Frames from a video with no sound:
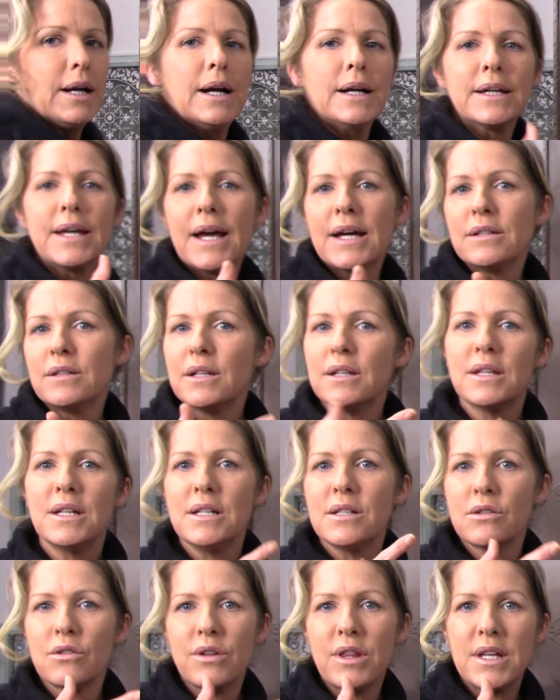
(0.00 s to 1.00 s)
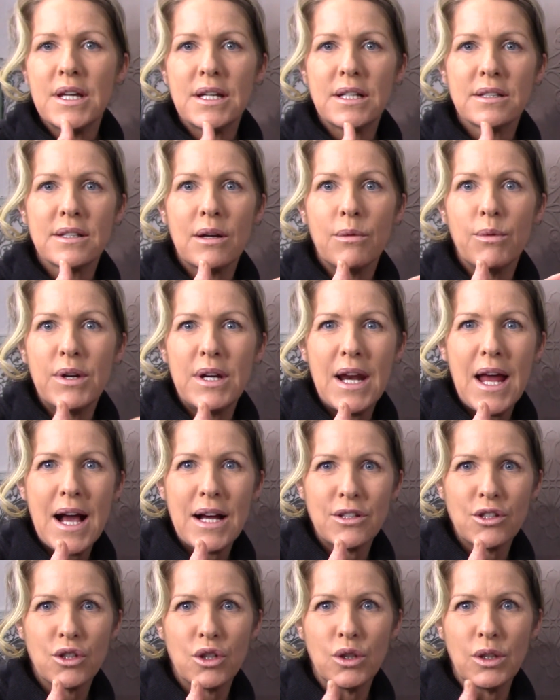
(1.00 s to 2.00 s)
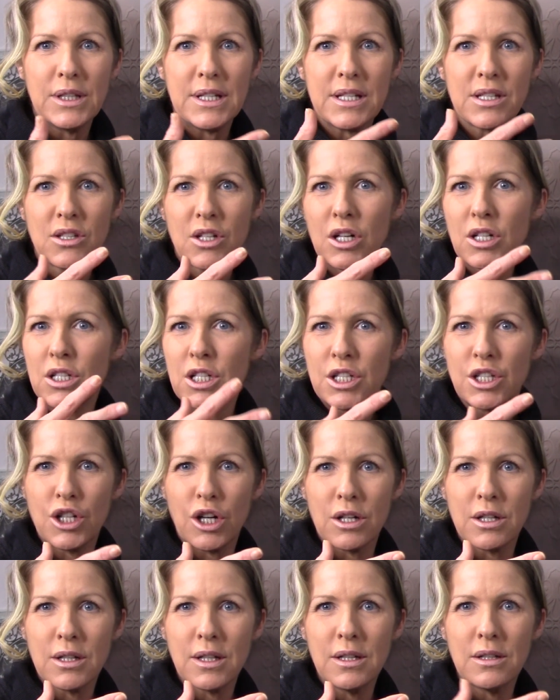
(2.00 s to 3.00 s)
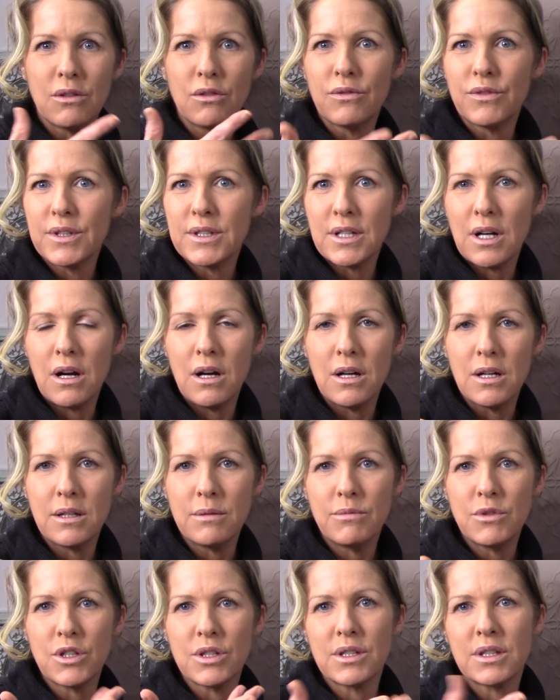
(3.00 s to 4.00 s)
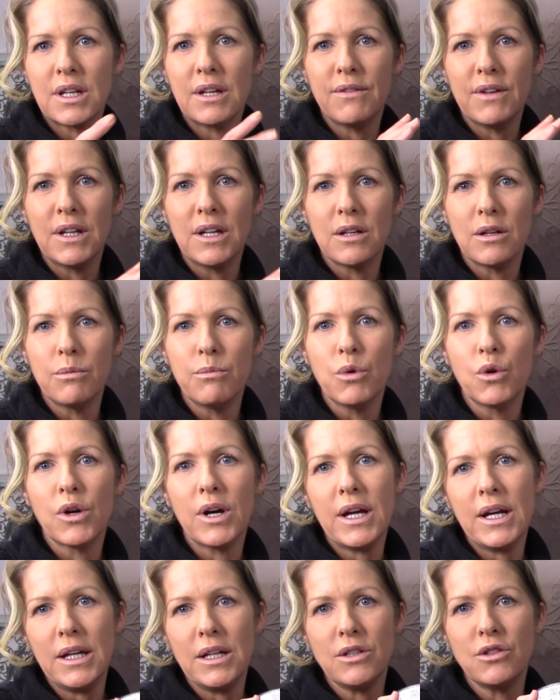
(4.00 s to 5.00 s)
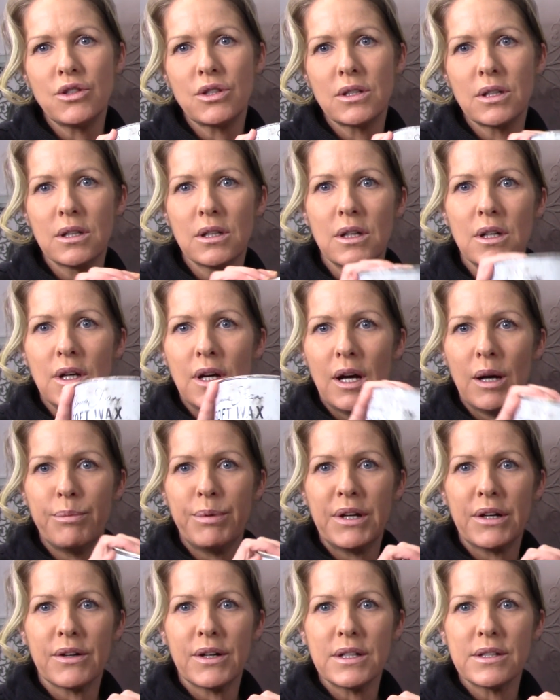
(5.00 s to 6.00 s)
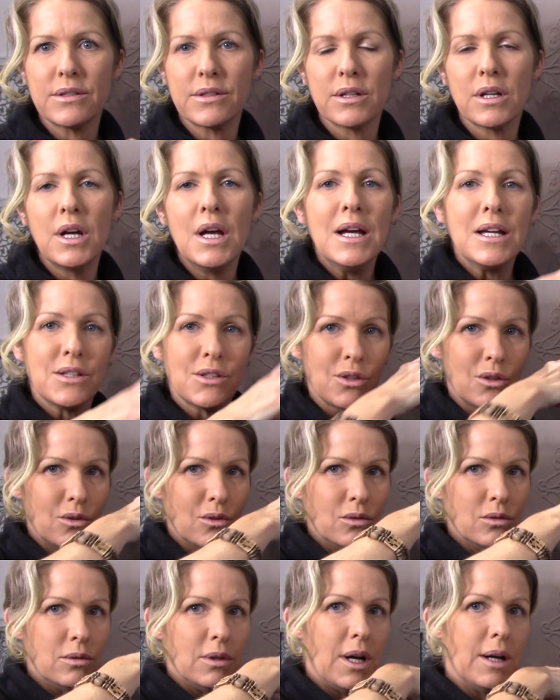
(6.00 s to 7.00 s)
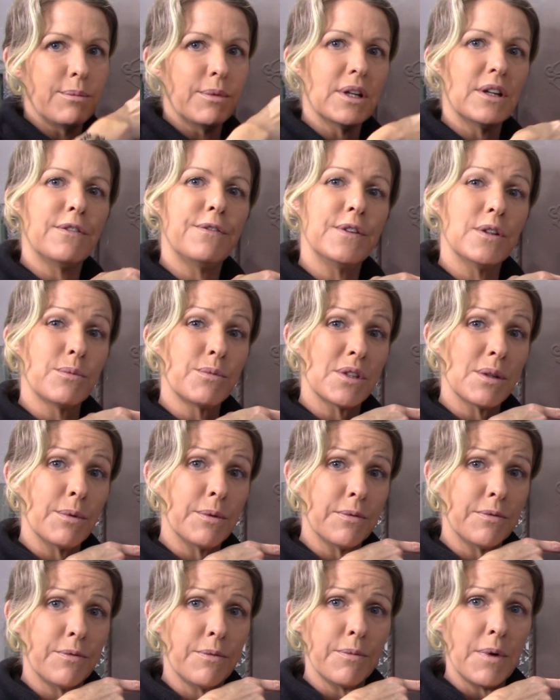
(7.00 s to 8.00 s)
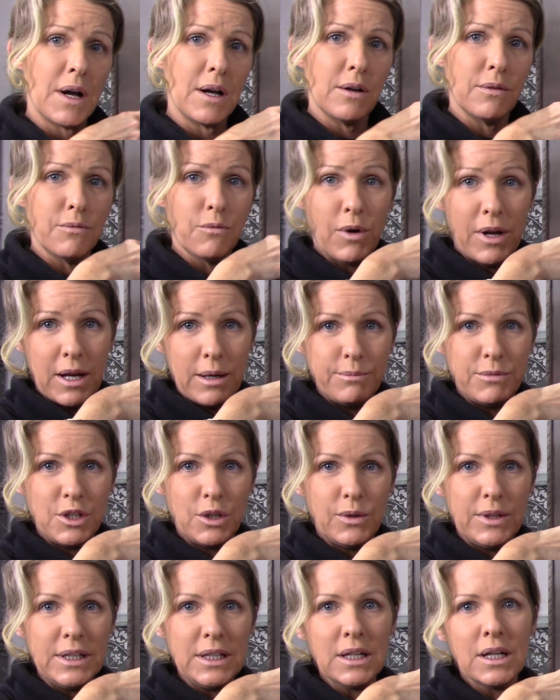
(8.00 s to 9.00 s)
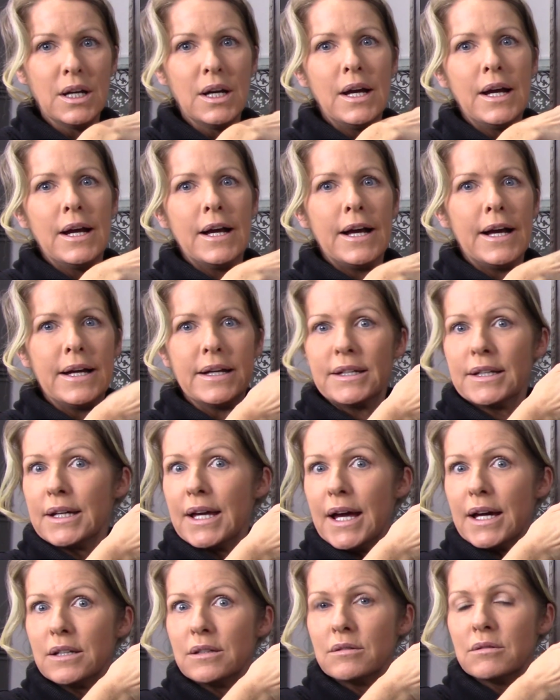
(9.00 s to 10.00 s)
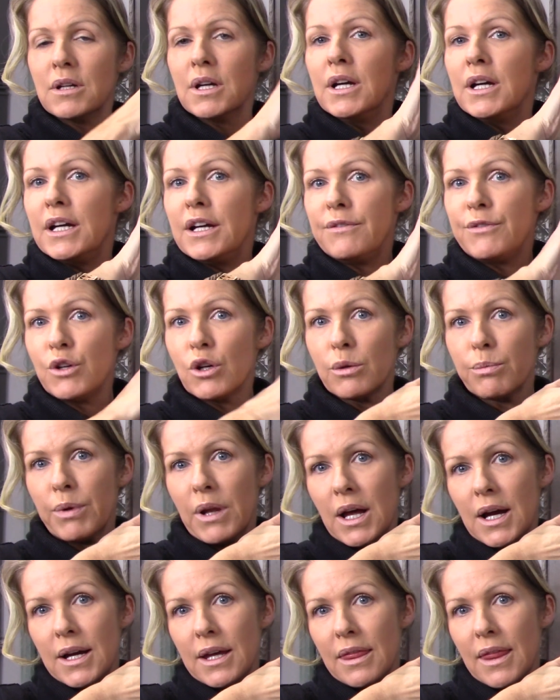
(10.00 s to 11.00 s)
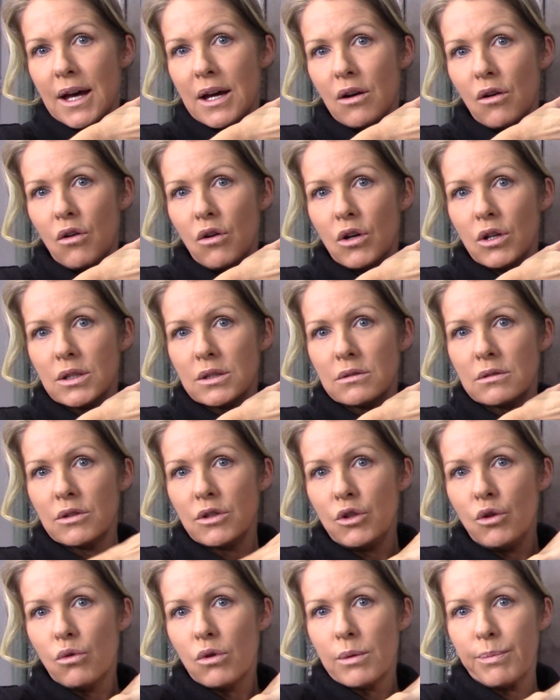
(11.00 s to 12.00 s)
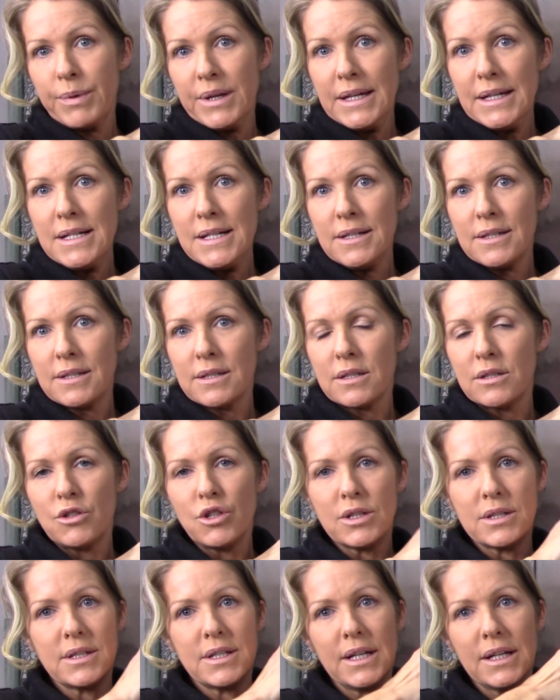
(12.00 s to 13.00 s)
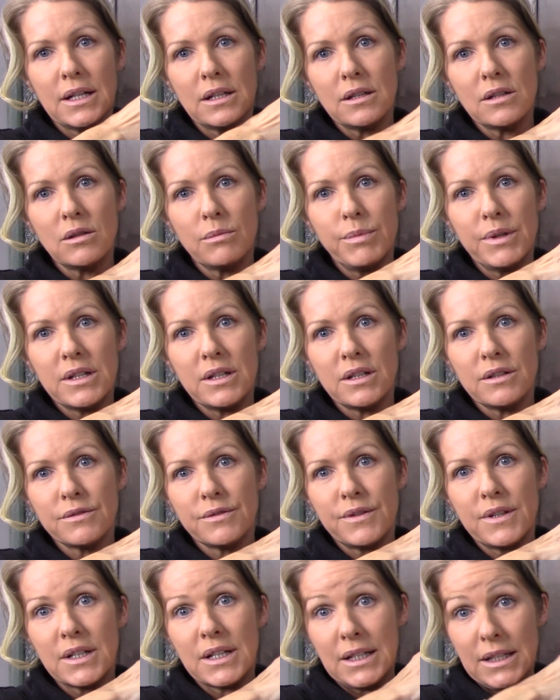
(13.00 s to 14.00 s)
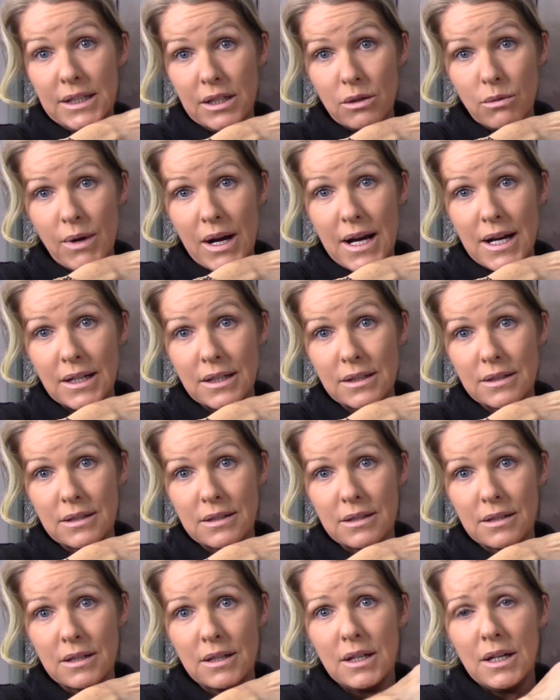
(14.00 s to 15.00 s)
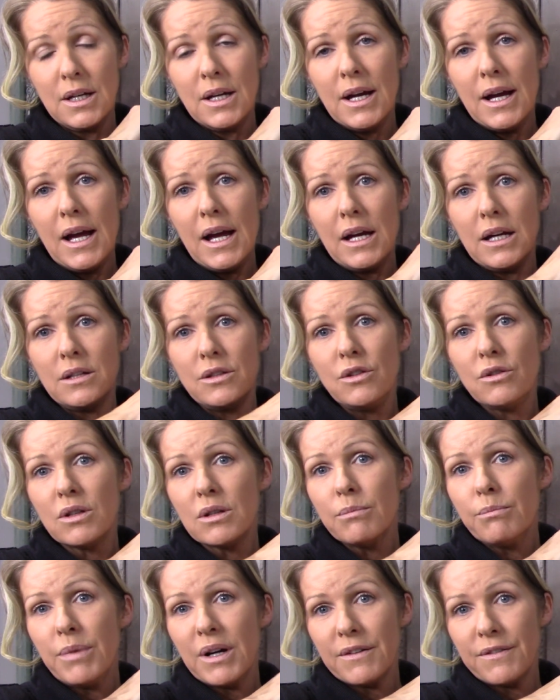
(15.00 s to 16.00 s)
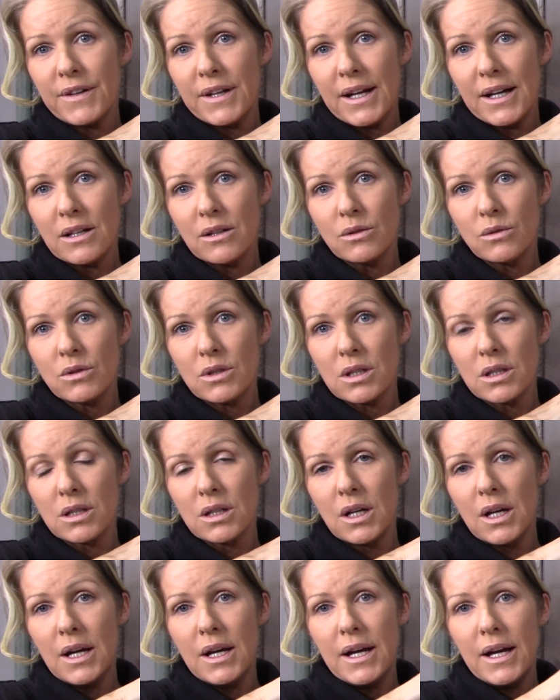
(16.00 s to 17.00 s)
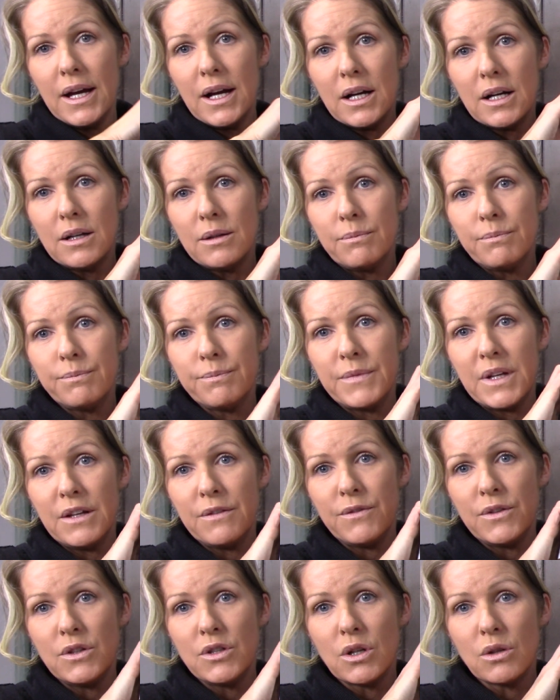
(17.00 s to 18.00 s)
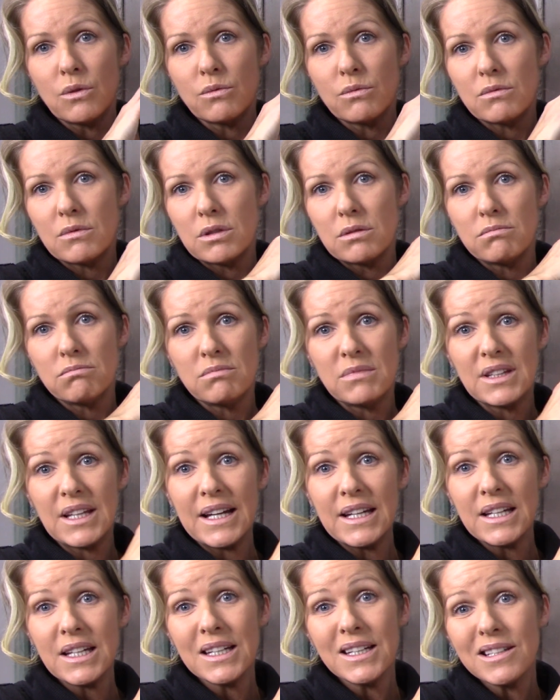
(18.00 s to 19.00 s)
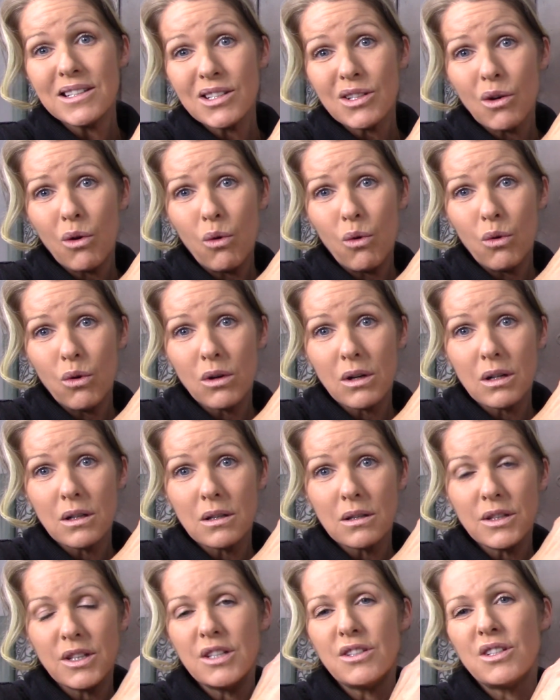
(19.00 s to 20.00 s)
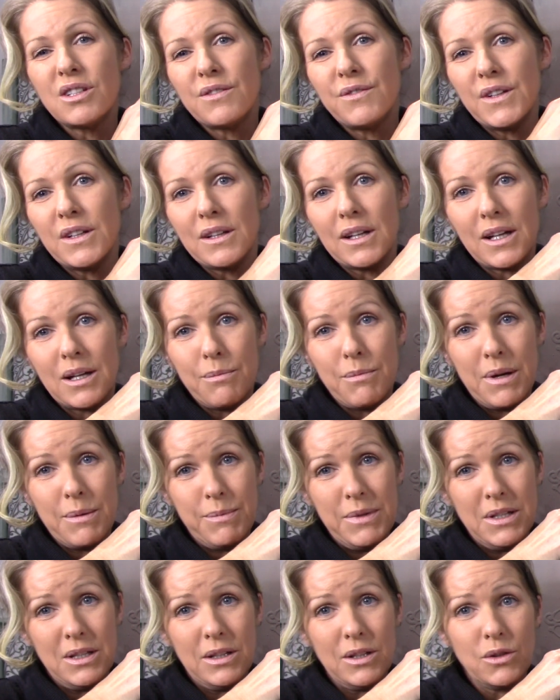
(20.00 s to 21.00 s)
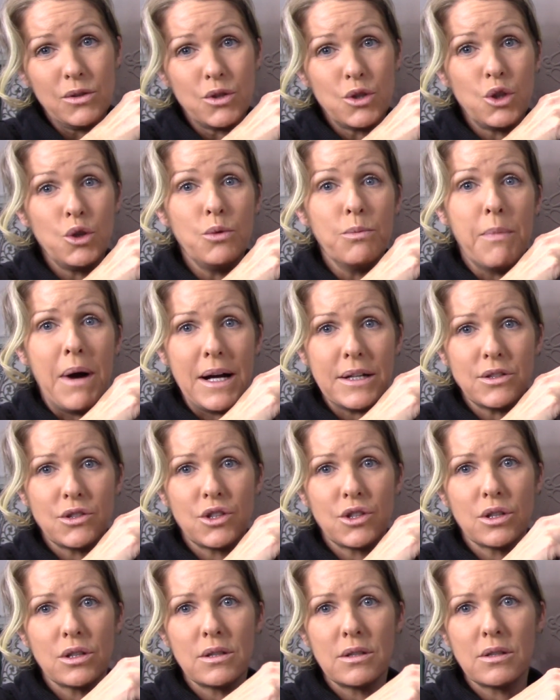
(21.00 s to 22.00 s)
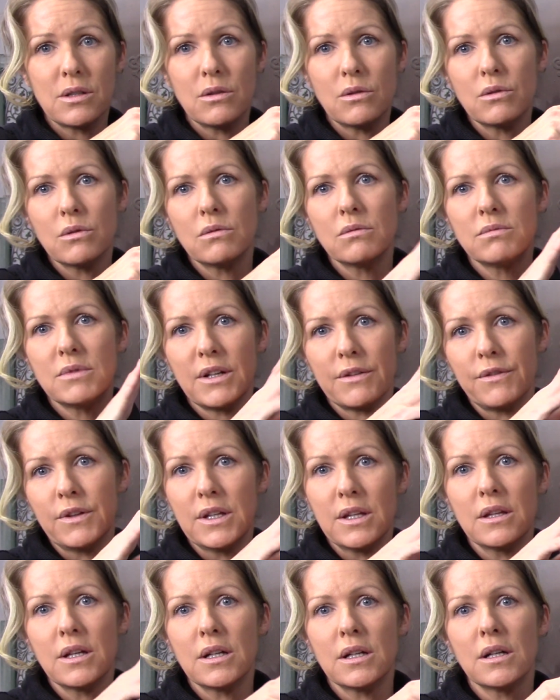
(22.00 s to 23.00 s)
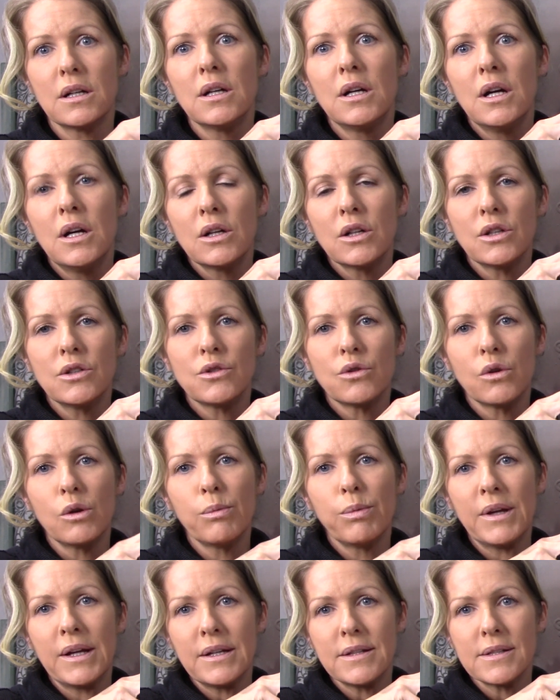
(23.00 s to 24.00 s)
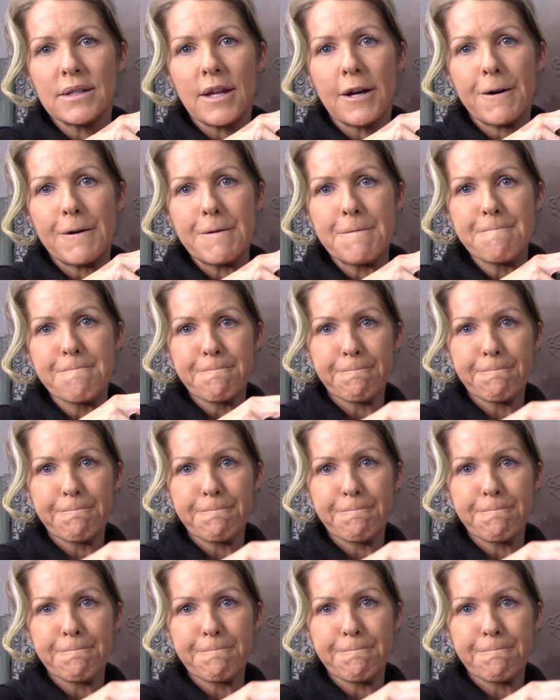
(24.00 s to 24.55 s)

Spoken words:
Again, these are things that would naturally start to darken over time, just giving it a more aged appearance. So I'm going to film some of what I'm doing, and again, if you're applying that on your piece, just take a little bit of the clear wax and you can buff it out if you don't like it or you just feel like it might be a little too much. So definitely the control play is there.